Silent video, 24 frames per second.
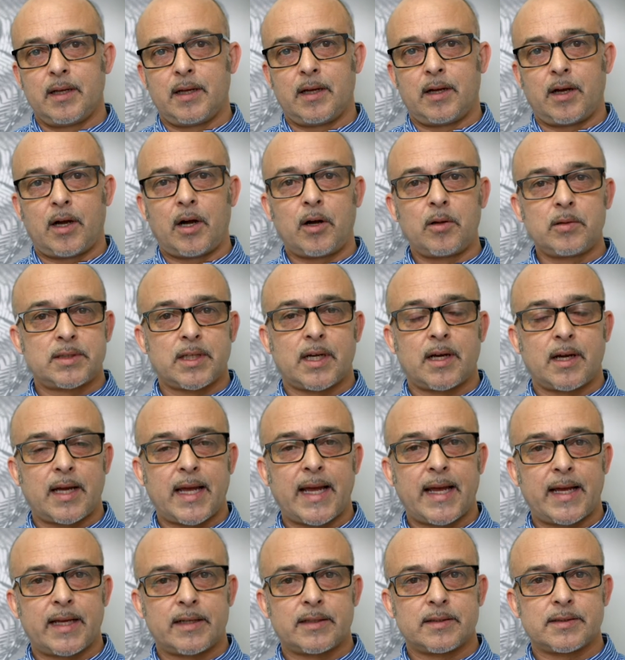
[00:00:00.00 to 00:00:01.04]
hold our
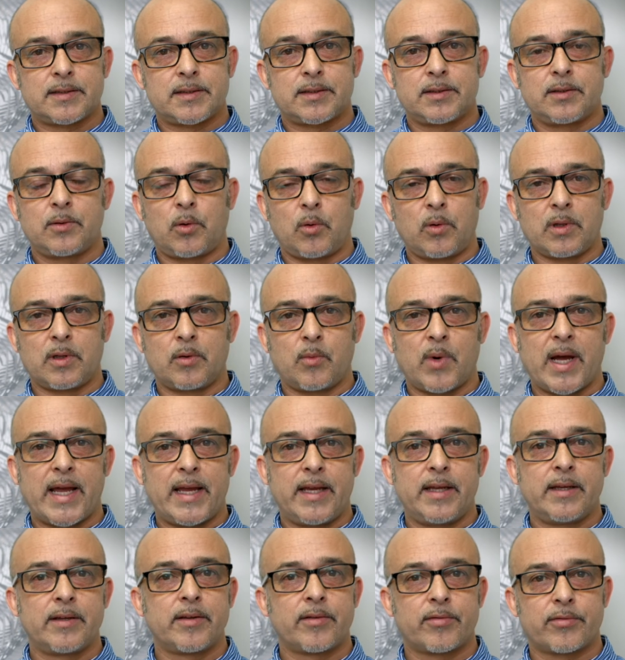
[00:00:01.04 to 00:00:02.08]
hands all the
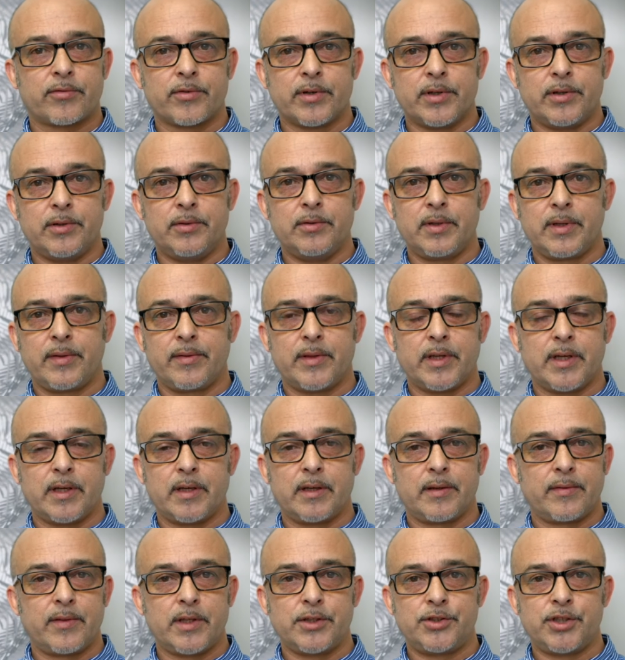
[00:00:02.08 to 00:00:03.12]
way through
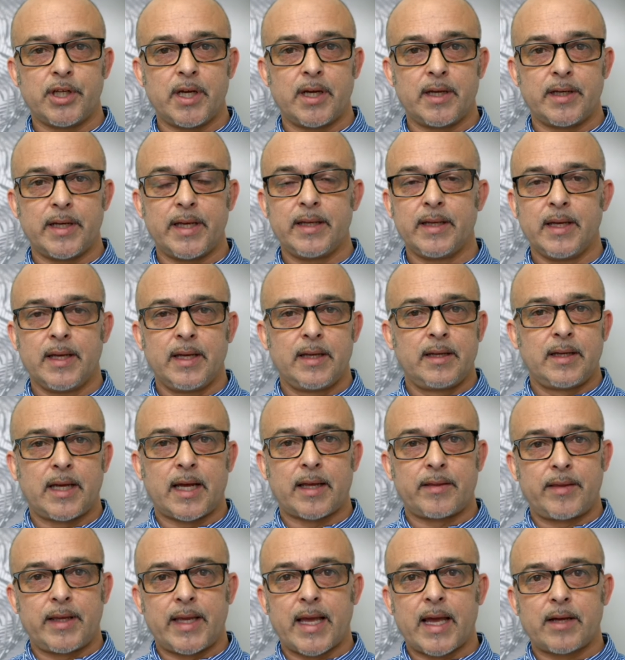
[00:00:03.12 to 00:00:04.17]
the journey.
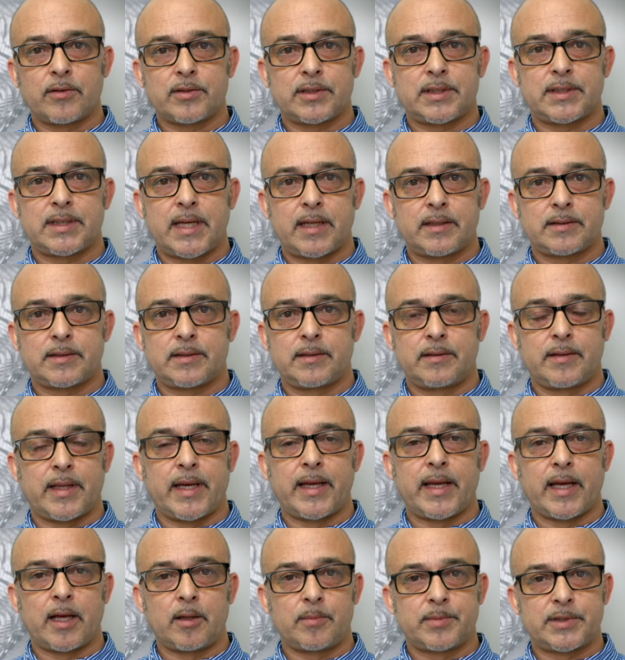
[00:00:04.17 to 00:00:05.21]
At the outset,
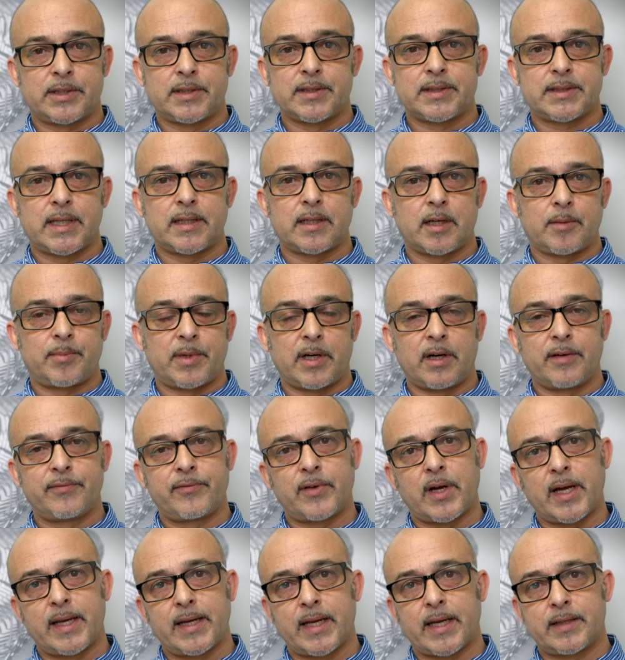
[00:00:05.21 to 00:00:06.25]
they helped us set up our
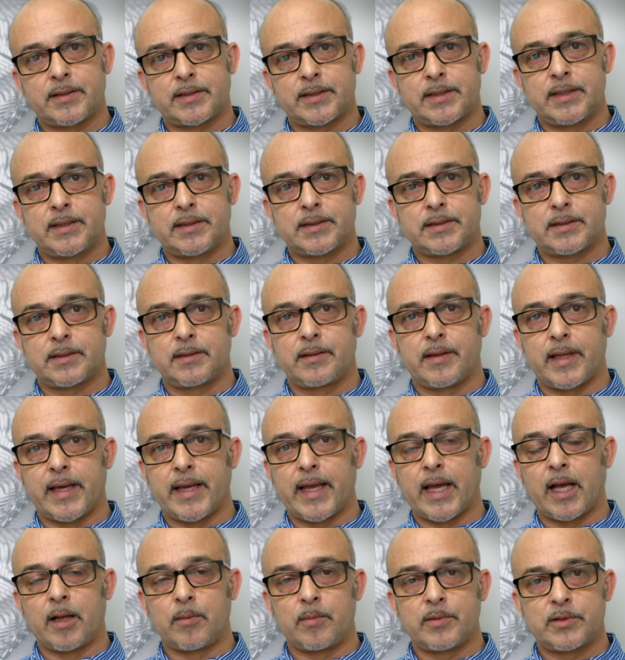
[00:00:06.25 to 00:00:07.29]
finances. They
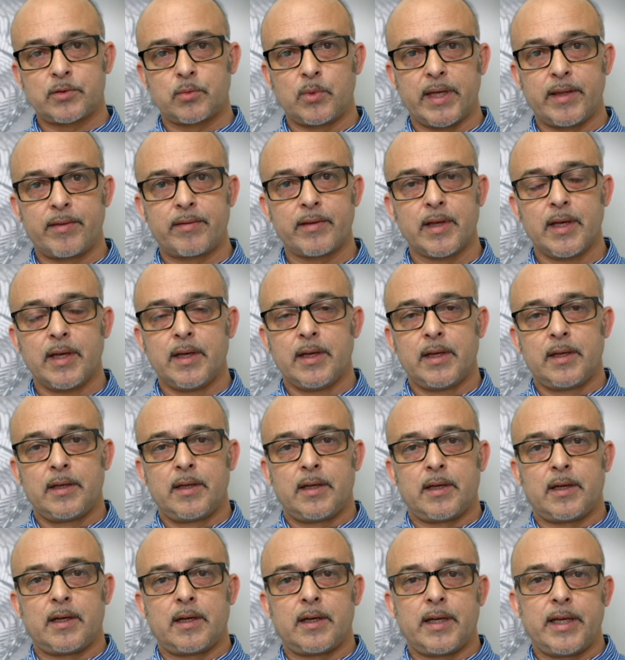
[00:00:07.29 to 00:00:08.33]
helped with
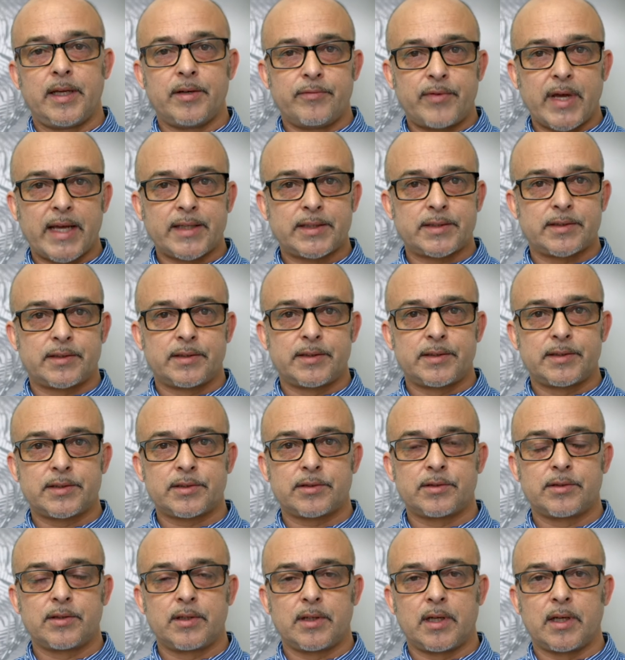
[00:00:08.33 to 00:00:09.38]

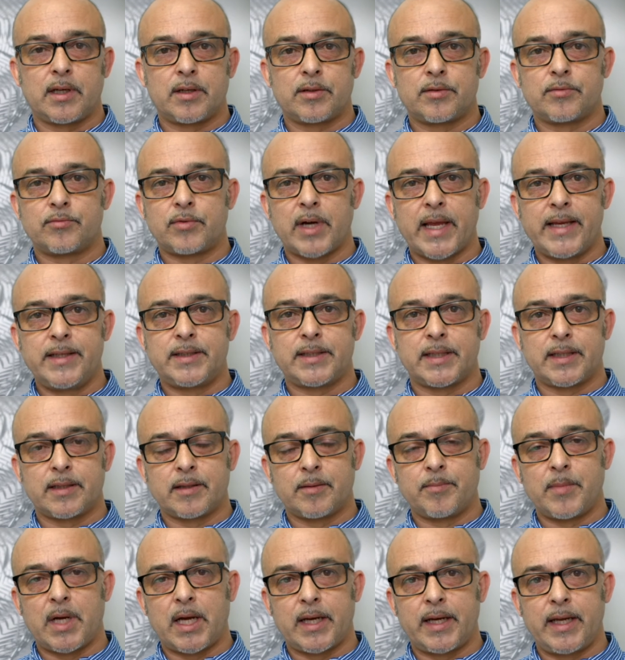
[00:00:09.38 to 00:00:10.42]
investors, raising
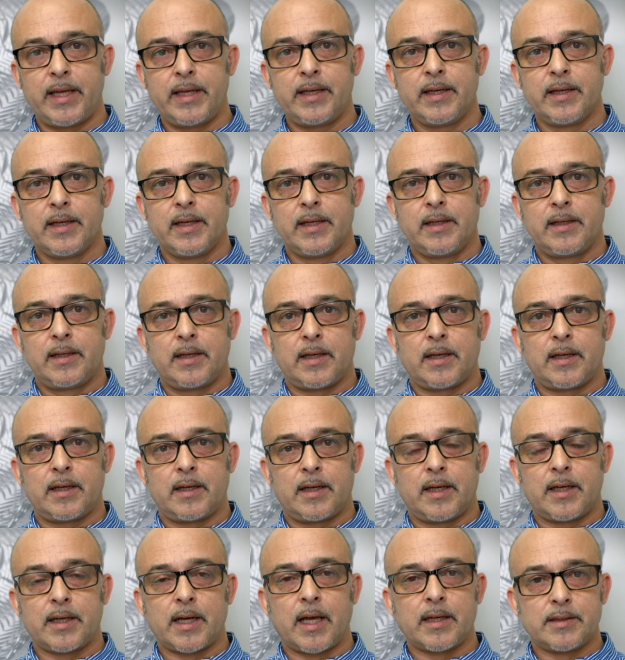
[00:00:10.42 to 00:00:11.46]
the money
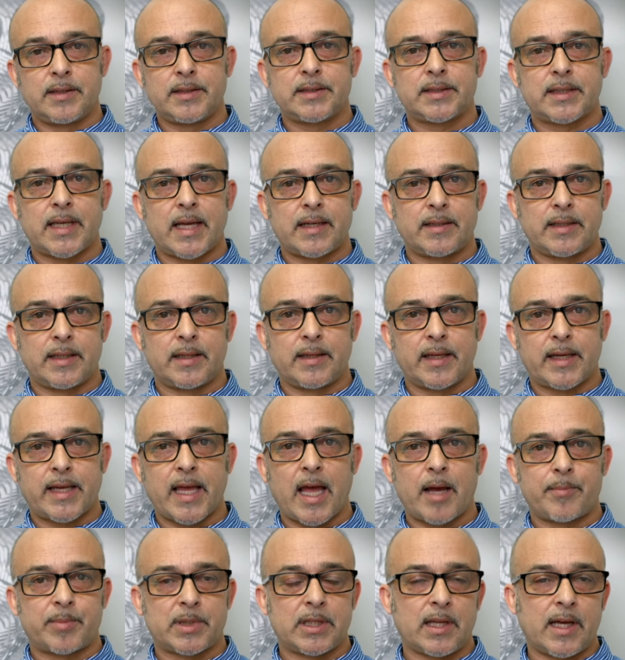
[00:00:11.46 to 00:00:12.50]
and understanding the
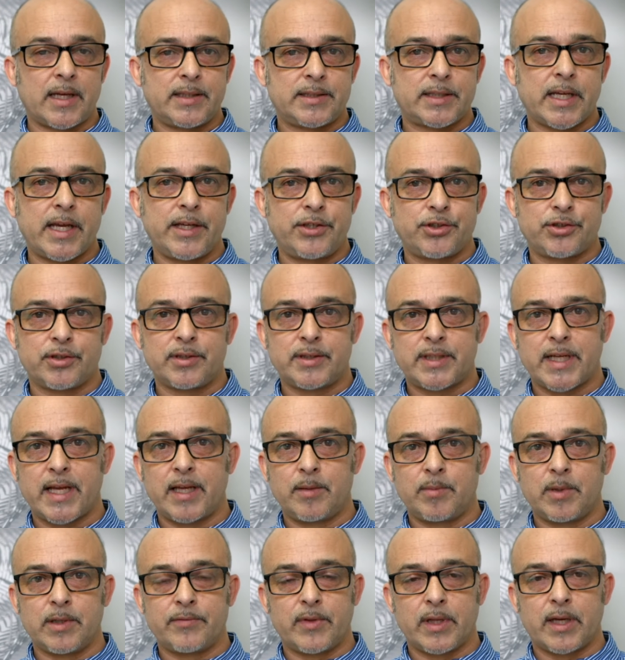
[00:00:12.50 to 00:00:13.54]
capitalization
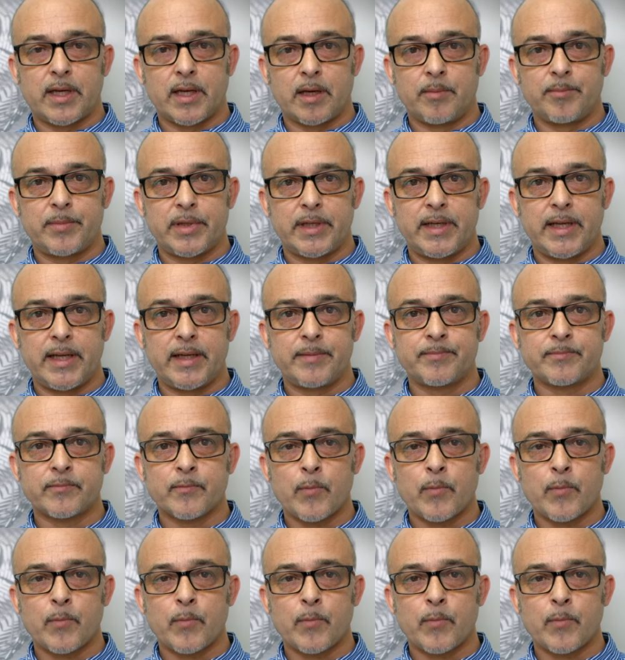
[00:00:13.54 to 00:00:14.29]
table of the company.